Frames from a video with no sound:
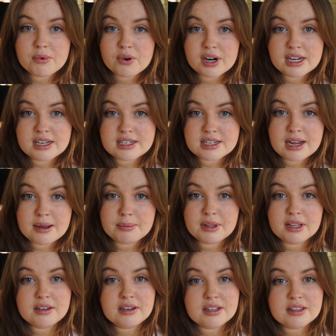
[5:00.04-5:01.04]
more in-depth
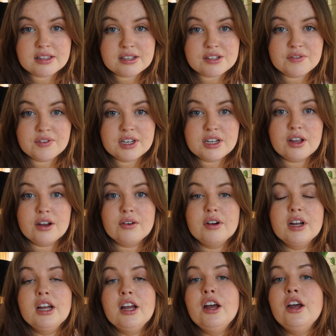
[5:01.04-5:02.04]
than in this
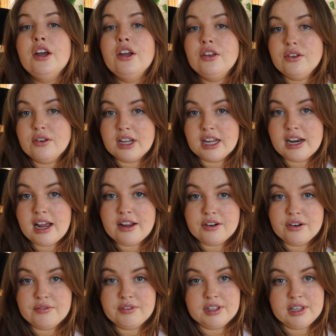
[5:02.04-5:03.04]
video, you can head
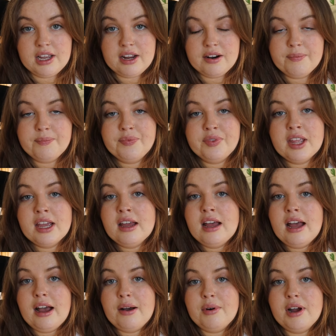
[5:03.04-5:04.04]
over there.
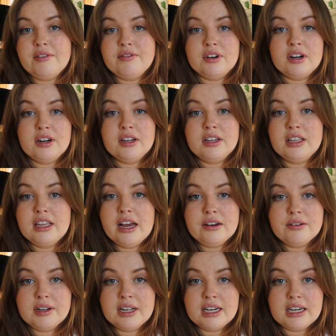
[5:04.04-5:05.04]
However,
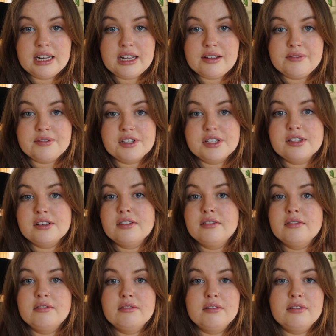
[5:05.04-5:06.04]
yellowing leaves,
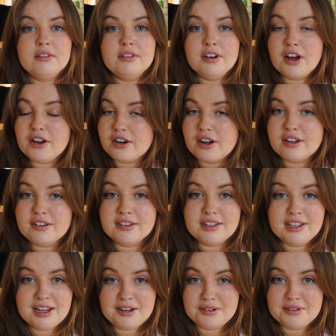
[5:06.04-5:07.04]
not all
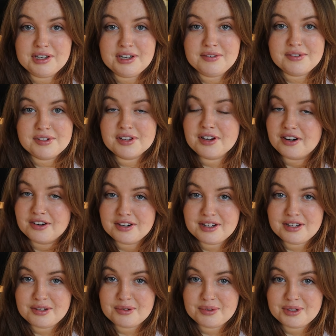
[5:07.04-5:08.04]
yellow leaves are
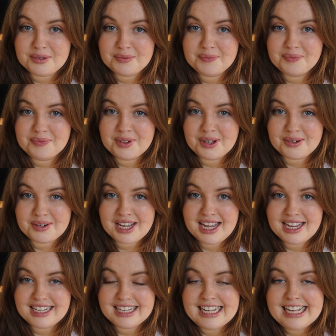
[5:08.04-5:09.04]
equal.
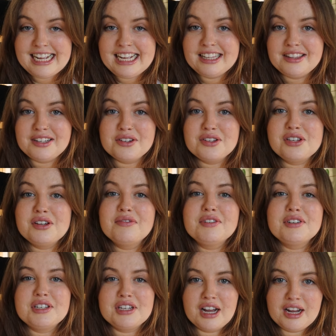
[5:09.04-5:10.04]
Okay, there's
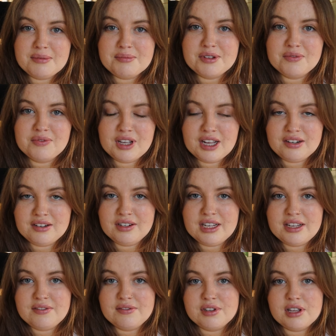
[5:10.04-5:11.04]
different types of yellow
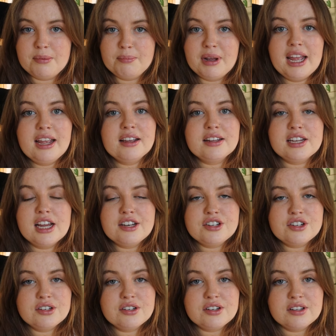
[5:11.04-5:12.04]
leaves, and paying
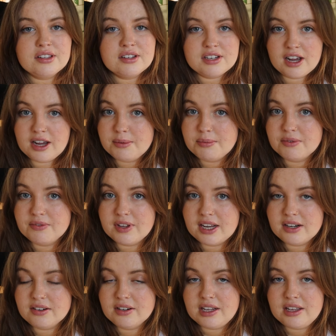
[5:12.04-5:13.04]
attention to the type of
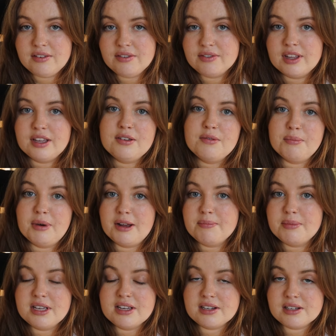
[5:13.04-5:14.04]
yellow leaf that you
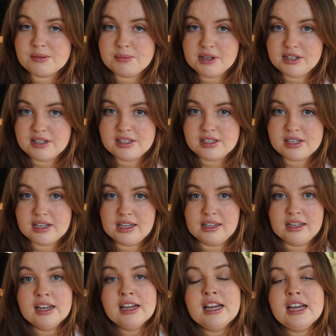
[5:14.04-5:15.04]
might be
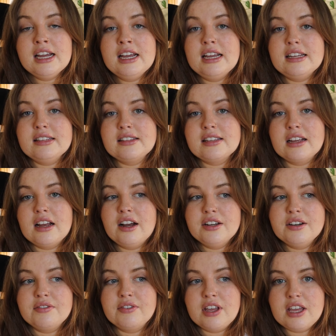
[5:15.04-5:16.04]
experiencing is the
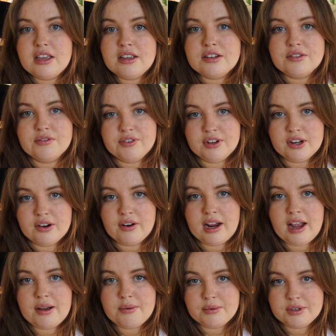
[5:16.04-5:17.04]
kind of key to
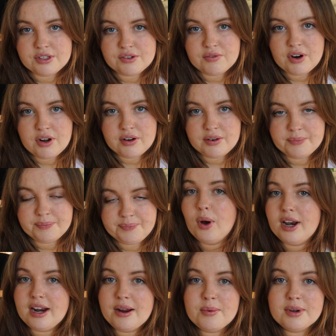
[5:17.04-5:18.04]
figuring out what's wrong.
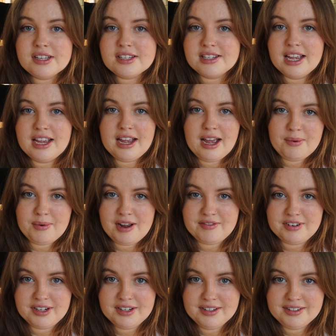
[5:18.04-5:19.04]
What I will say,
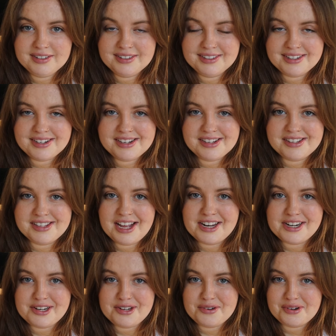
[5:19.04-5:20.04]
however, is
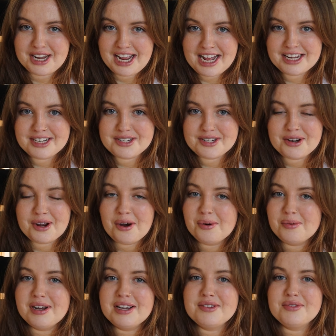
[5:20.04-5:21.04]
that you can't
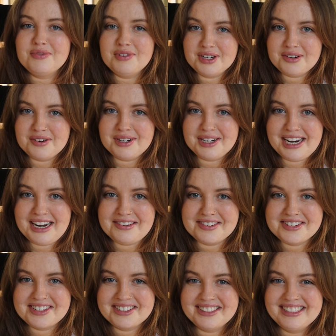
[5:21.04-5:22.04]
always figure it
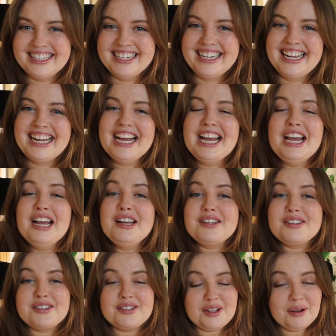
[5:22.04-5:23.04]
out.
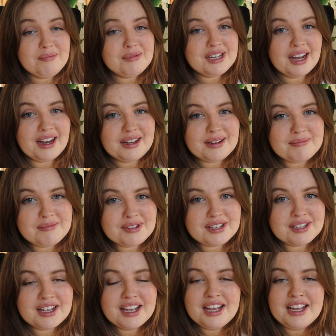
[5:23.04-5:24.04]

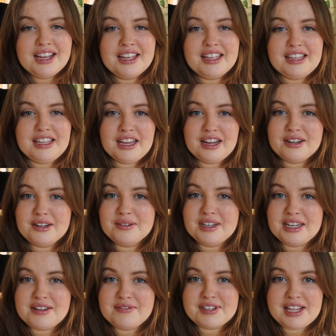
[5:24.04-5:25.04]
Sometimes yellow
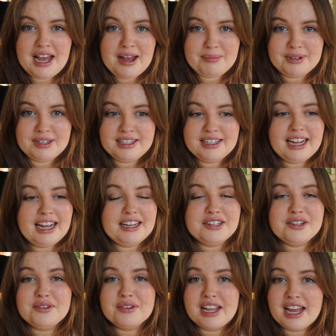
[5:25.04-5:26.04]
leaves happen
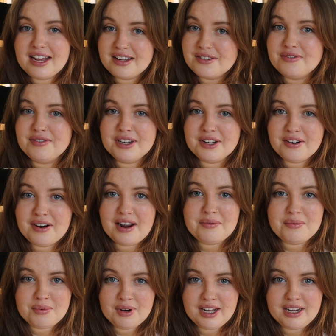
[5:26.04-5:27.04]
and you can't figure
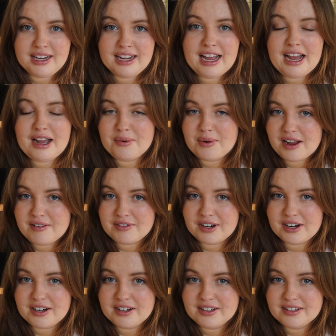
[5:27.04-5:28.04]
out why.
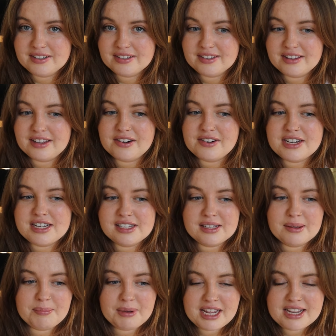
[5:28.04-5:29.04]
However, there is
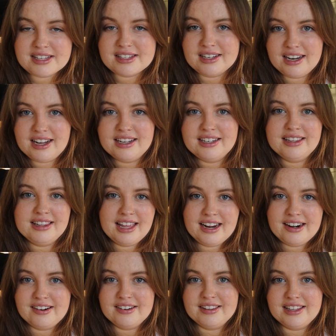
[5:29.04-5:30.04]
a baseline
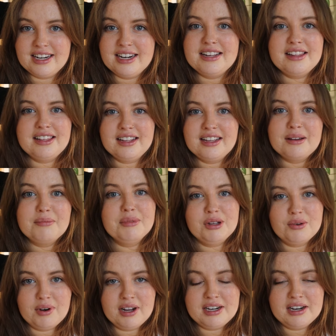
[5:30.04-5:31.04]
there that I think can be
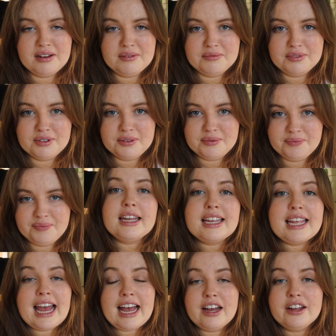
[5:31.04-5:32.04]
quite helpful.
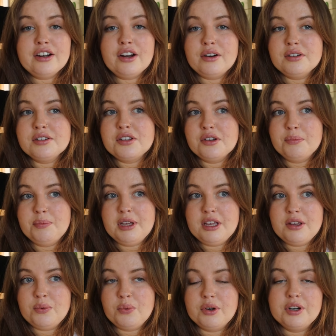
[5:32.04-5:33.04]
It can also
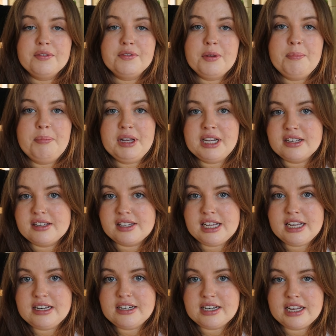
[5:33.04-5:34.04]
be one of the
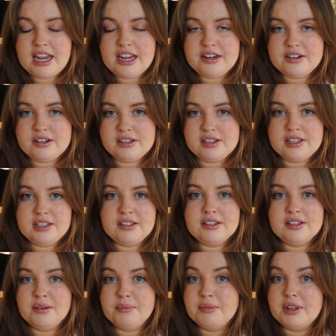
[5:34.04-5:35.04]
biggest indicators that
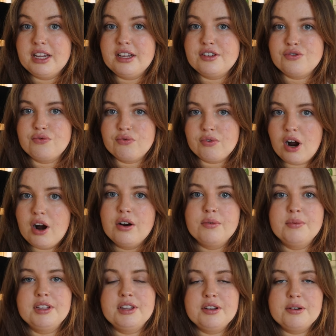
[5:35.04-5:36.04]
something is
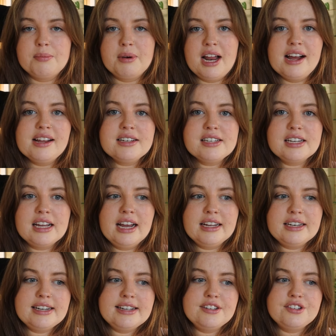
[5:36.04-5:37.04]
wrong with your plant,
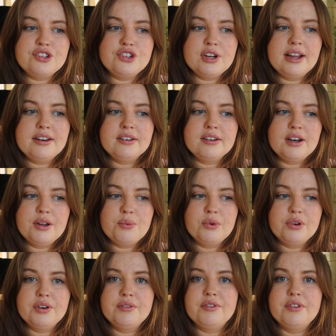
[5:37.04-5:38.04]
and is generally
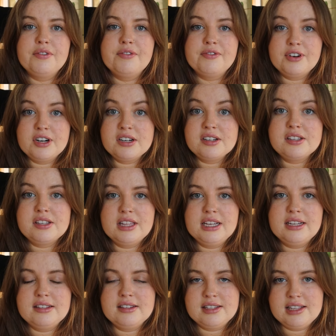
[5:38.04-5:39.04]
one of the first
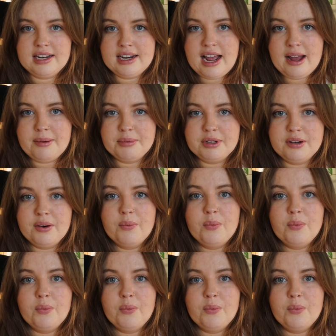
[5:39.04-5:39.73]
things that happen